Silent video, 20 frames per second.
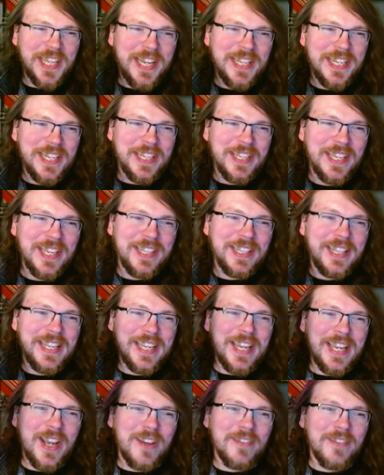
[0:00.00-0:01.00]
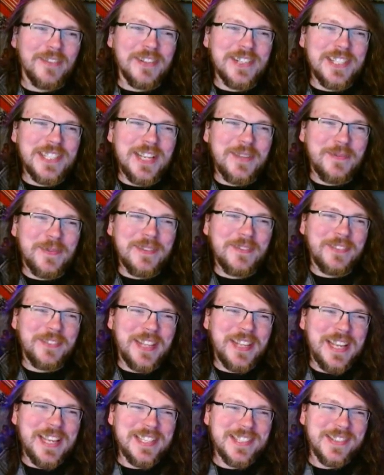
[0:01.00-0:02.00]
kind of it like hovers up and
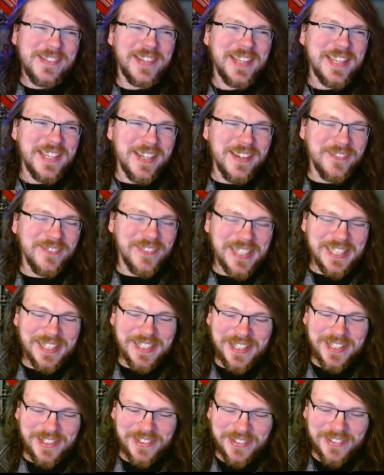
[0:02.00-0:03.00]
flies away, and I'm like, oh.